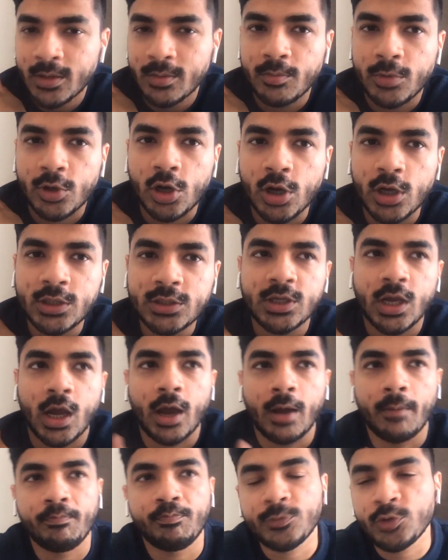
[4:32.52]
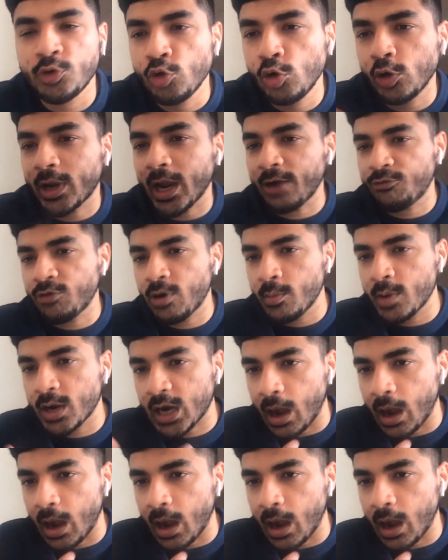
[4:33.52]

because you look at from a